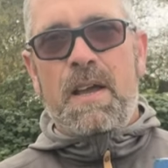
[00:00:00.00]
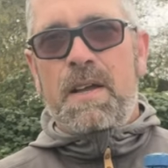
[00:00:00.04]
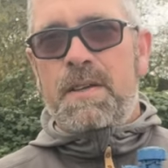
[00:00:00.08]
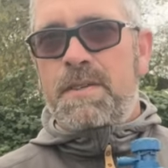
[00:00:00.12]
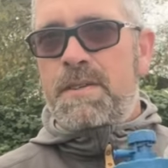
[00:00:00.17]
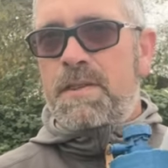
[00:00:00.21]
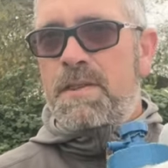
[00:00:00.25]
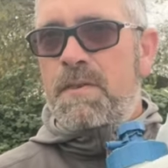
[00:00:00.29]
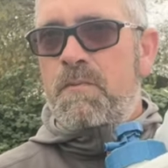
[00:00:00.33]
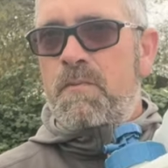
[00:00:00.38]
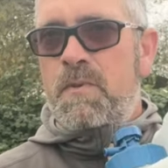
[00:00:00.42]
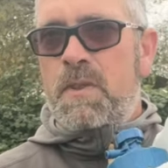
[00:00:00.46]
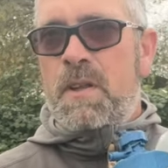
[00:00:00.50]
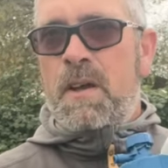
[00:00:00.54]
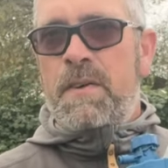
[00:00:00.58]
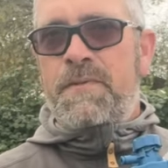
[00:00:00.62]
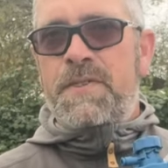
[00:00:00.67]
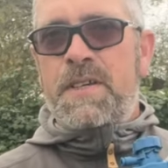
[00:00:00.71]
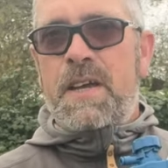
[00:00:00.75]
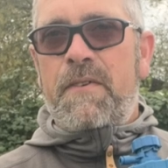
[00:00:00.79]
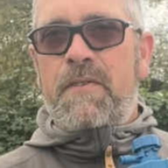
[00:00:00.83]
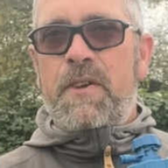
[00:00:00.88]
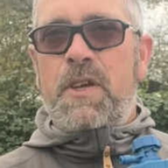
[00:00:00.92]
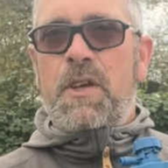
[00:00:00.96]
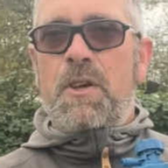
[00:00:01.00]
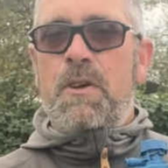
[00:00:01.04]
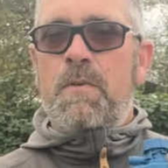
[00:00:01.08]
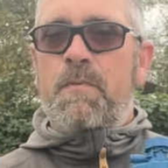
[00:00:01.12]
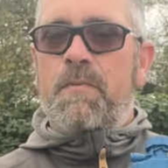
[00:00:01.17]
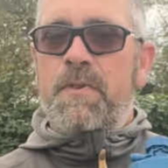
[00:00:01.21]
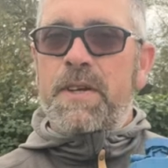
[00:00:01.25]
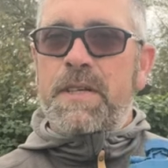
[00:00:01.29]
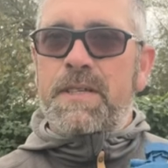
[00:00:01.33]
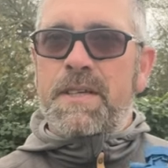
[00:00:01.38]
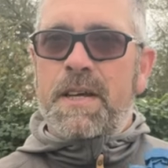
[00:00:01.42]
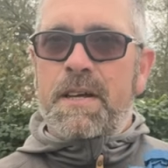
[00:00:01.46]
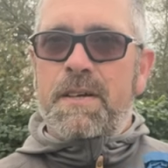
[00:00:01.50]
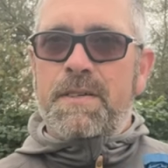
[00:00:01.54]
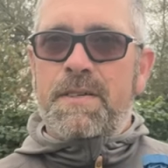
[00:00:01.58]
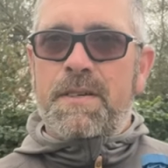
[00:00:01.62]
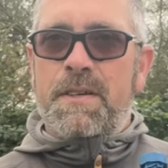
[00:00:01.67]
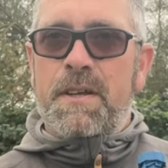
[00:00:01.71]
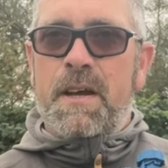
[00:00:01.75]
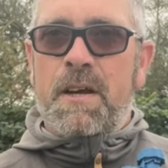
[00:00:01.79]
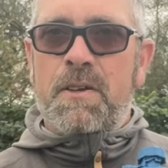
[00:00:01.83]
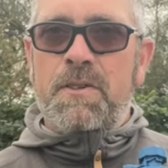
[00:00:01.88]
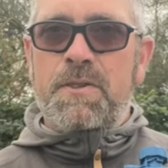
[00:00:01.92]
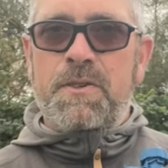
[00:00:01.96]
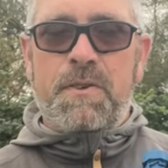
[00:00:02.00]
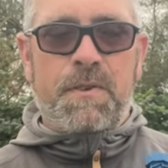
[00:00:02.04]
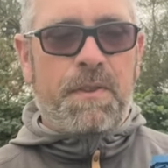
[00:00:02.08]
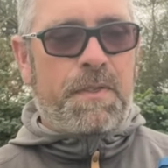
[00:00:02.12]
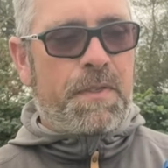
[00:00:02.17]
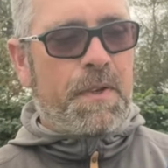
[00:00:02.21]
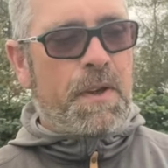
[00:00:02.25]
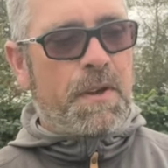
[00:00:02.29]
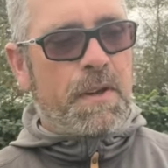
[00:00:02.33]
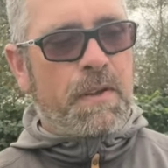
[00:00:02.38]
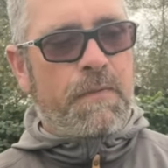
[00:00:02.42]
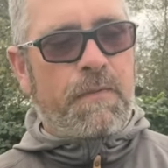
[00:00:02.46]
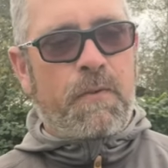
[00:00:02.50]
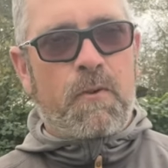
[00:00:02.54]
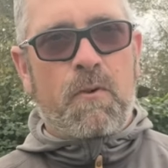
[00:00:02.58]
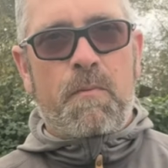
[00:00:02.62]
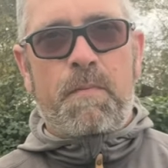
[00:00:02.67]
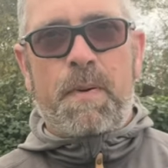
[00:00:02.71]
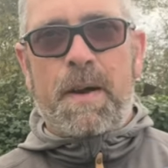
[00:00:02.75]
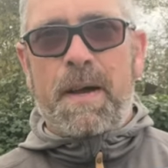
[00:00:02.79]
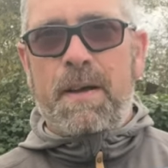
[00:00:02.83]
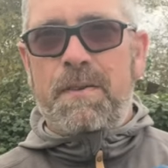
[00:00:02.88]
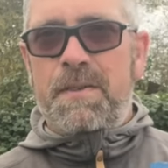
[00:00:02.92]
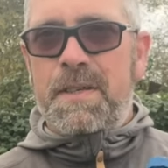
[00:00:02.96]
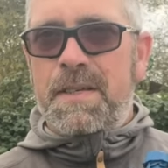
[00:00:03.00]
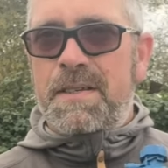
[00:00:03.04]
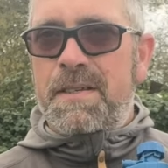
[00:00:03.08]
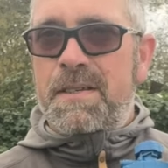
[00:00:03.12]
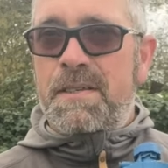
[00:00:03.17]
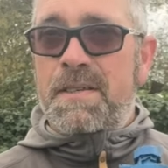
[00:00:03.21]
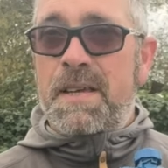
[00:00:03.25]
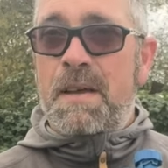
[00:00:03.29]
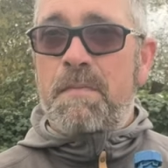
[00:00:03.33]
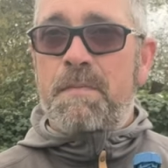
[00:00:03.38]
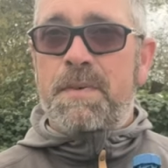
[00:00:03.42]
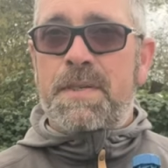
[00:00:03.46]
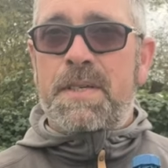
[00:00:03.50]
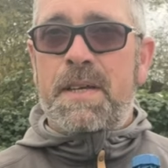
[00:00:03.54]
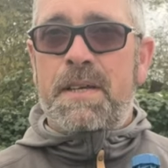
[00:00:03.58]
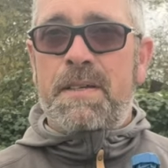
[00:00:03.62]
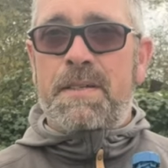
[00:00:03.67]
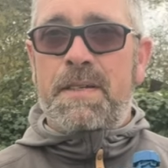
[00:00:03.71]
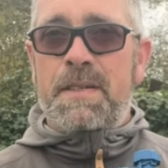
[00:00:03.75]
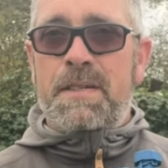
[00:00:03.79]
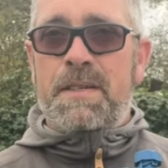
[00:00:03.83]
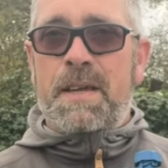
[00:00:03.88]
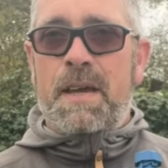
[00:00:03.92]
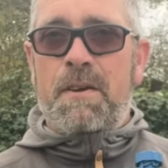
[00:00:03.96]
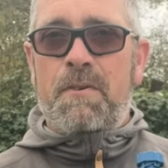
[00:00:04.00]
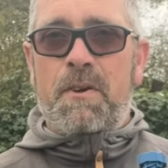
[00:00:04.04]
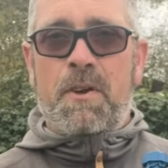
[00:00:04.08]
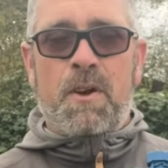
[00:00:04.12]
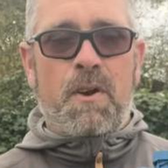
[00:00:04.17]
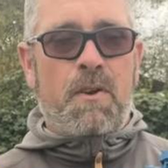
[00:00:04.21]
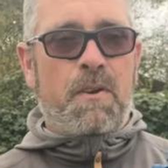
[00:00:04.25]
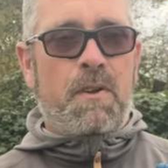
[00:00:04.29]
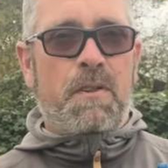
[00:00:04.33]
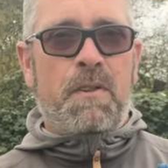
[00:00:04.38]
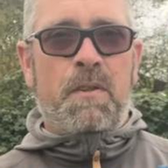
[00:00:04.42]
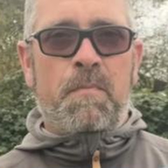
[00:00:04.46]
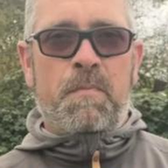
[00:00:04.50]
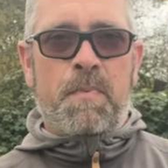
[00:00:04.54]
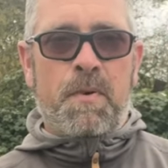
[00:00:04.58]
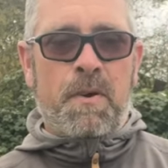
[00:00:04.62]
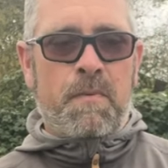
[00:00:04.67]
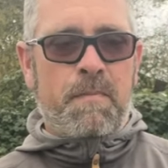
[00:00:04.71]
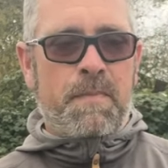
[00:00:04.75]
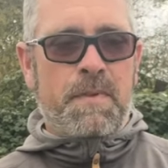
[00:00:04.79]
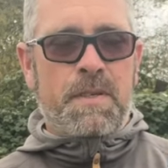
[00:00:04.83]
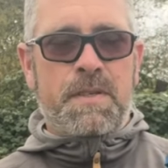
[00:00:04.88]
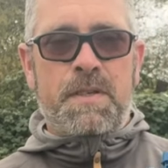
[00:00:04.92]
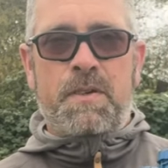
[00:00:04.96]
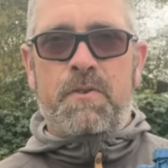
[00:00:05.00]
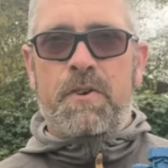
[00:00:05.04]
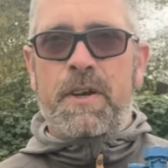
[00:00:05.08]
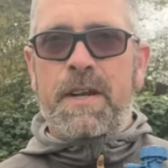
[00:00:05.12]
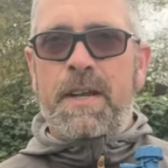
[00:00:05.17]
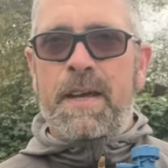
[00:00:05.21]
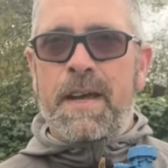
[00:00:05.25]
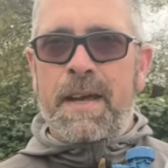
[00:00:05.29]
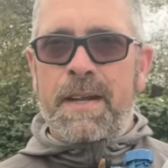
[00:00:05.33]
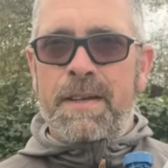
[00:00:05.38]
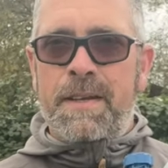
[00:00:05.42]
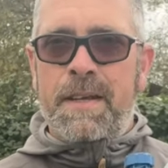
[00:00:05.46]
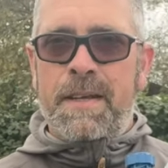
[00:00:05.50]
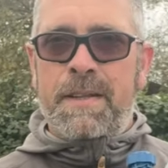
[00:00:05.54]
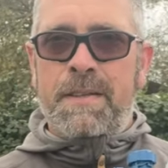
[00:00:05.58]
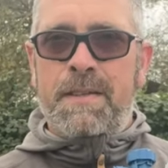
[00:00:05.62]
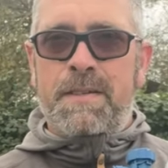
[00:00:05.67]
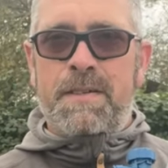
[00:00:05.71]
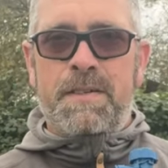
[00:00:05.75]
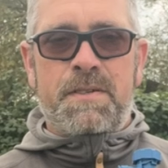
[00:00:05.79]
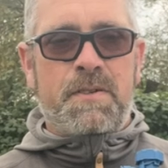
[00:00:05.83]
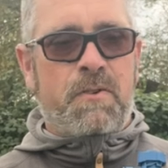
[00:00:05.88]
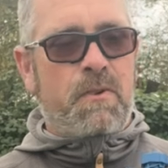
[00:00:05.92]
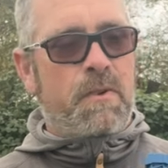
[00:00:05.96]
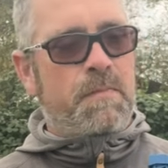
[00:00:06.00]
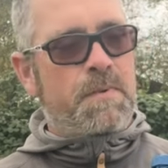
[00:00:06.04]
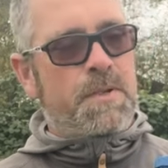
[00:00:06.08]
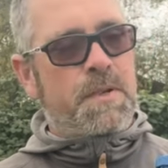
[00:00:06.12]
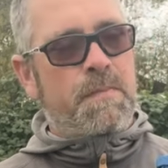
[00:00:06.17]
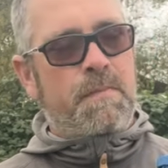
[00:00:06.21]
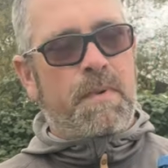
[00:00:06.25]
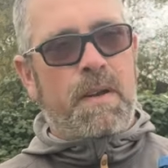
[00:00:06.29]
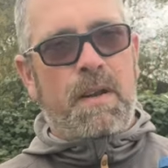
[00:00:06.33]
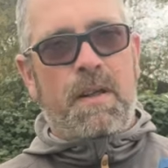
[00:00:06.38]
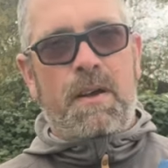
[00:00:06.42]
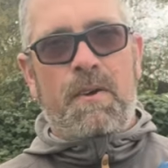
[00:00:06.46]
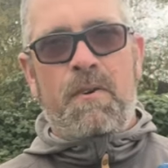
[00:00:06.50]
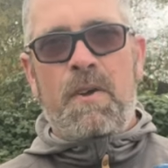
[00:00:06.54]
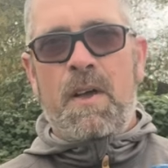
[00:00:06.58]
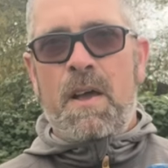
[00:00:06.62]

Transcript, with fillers: So the Lifesaver Cube retails at £134. There's a 10% 10% discount code at the bottom of the screen and in the description below,